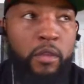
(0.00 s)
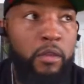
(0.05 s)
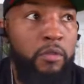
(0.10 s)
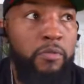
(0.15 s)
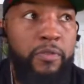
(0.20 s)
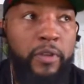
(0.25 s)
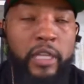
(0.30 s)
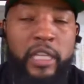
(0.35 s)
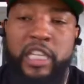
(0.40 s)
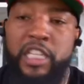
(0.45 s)

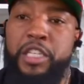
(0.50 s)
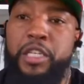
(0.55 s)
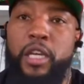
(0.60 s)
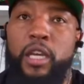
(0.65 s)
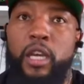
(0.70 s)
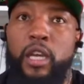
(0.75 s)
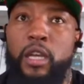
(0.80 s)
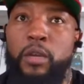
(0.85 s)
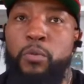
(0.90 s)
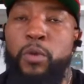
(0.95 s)

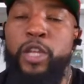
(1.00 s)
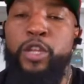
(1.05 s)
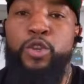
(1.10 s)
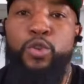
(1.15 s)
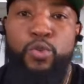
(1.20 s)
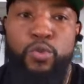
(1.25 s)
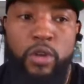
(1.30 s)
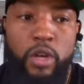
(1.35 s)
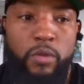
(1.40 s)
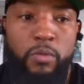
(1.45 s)
Felicia, when
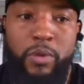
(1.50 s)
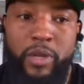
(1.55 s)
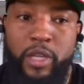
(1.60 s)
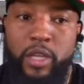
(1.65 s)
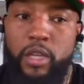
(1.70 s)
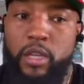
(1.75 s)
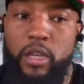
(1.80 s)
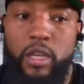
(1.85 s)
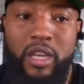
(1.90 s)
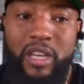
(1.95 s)

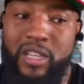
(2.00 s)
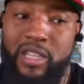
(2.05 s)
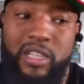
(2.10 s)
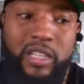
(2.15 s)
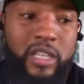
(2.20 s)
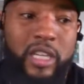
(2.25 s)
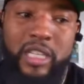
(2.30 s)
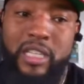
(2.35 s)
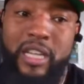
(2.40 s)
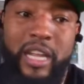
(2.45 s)
it's
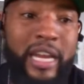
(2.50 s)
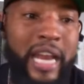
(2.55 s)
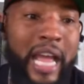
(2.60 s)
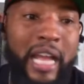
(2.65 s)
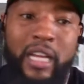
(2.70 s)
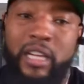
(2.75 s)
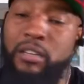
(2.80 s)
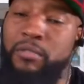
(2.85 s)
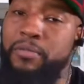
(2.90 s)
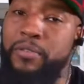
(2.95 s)
just they're
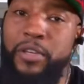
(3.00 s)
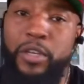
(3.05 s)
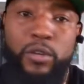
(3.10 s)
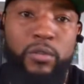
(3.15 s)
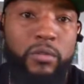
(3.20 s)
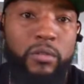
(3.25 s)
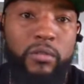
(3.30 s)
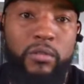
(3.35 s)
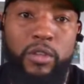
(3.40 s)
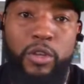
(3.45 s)
not good for
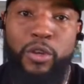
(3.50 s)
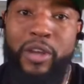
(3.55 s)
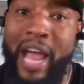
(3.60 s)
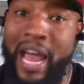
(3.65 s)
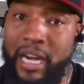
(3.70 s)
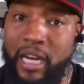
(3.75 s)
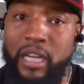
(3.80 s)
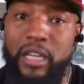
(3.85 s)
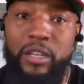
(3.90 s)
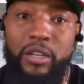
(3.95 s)
you. You
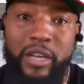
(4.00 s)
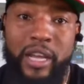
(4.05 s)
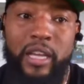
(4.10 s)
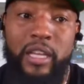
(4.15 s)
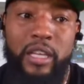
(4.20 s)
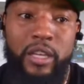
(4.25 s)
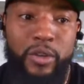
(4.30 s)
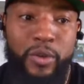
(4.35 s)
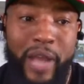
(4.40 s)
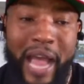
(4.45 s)

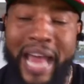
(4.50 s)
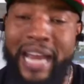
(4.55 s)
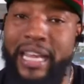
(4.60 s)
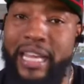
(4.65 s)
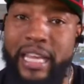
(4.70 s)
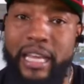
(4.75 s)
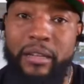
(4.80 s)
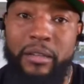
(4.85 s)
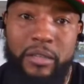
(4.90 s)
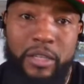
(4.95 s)
gotta
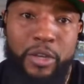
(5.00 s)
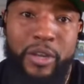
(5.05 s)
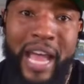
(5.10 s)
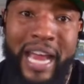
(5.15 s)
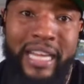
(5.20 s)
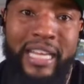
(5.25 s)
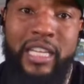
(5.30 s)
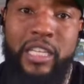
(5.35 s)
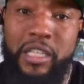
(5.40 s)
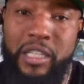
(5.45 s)
get
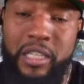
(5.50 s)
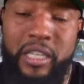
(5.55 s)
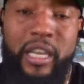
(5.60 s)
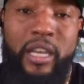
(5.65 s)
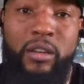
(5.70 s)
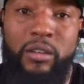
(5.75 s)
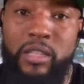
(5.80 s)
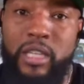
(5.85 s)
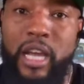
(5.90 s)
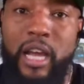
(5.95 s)
your
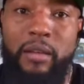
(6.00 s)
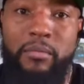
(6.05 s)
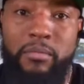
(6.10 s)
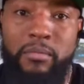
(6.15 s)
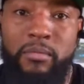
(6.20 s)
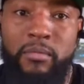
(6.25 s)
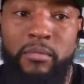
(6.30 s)
skills up.